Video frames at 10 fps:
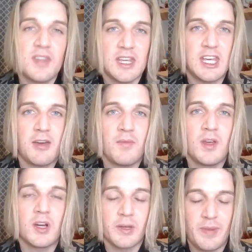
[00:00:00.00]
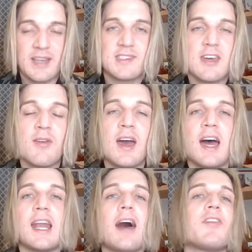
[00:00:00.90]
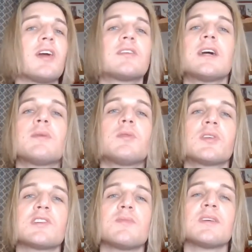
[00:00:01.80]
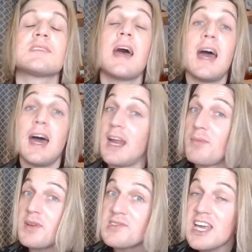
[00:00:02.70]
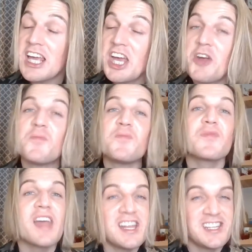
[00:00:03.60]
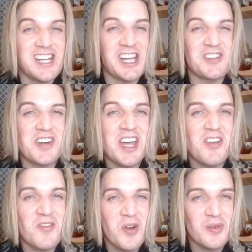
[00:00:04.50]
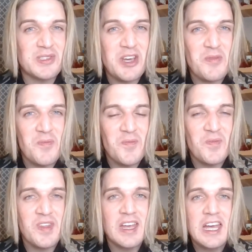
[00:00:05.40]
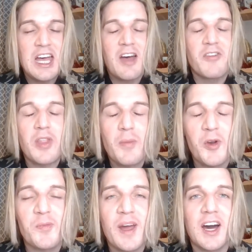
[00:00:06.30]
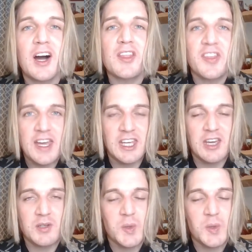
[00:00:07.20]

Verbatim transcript: Thank you. God bless you, and have an incredible Christmas. And I'll be seeing you in January real soon. From the bottom of my heart, thank you.